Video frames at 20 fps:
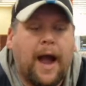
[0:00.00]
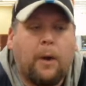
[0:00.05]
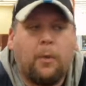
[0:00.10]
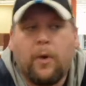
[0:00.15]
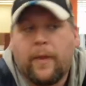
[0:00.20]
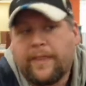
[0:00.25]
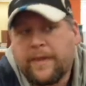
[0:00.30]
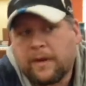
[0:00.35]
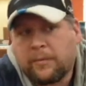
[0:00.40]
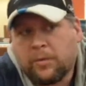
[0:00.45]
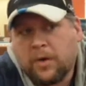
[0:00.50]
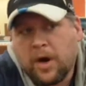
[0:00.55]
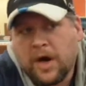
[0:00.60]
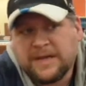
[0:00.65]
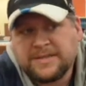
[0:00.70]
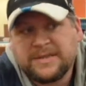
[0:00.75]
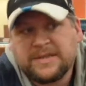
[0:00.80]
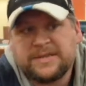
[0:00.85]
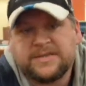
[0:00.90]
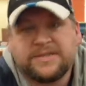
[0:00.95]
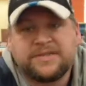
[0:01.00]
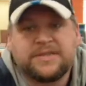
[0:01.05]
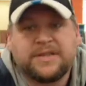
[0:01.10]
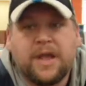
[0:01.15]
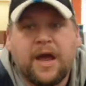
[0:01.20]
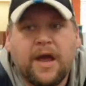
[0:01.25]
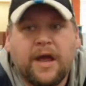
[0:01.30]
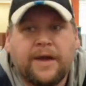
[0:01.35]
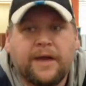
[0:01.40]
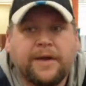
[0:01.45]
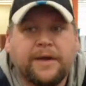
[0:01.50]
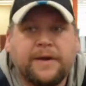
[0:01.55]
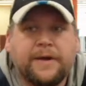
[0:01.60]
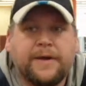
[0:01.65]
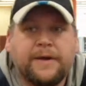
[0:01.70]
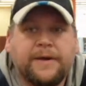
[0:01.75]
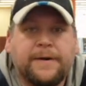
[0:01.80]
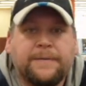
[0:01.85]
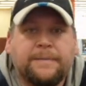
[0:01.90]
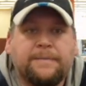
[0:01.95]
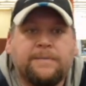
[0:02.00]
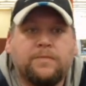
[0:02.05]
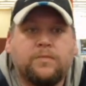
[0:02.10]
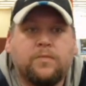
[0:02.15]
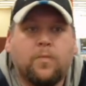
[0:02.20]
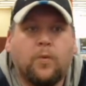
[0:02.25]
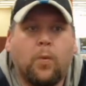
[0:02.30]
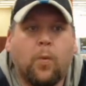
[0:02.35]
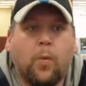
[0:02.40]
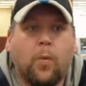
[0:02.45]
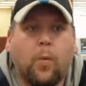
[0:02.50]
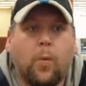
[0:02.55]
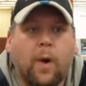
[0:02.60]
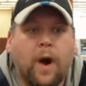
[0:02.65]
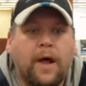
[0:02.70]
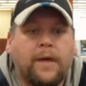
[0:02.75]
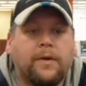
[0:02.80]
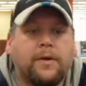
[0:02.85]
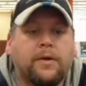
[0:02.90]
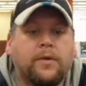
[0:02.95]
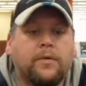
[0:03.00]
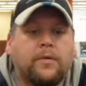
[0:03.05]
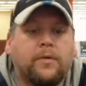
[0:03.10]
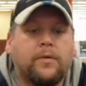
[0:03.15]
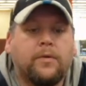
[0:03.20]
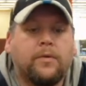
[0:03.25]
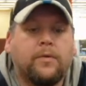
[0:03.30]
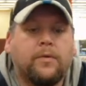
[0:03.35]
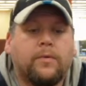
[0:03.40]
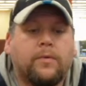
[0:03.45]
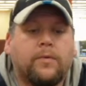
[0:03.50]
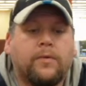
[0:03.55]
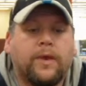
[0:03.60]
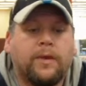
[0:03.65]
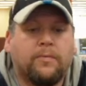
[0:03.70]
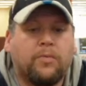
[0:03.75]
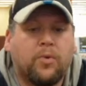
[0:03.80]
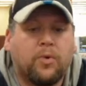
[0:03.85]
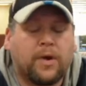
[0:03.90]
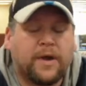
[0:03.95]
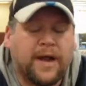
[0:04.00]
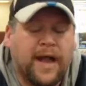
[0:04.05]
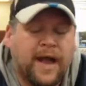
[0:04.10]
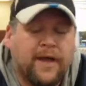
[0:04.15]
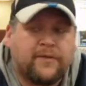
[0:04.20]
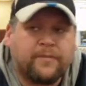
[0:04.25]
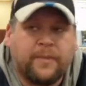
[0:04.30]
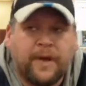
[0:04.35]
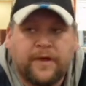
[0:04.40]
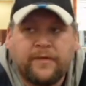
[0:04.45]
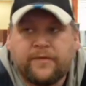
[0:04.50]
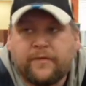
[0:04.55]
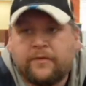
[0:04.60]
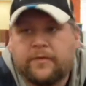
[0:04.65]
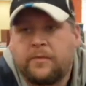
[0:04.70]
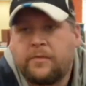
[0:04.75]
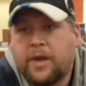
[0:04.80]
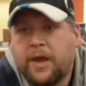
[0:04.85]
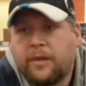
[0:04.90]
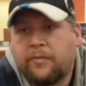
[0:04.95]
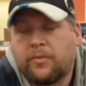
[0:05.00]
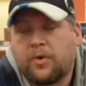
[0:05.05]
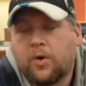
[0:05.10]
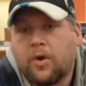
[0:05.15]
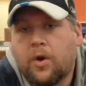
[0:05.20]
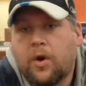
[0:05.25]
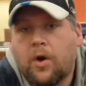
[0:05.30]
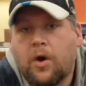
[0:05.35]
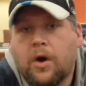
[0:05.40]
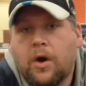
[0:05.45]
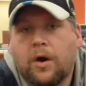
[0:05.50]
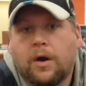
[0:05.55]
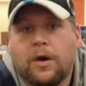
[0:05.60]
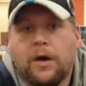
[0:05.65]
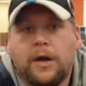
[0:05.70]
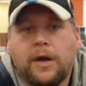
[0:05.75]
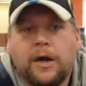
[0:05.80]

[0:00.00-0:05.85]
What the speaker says: what their process is like, what the important aspects of the paper are,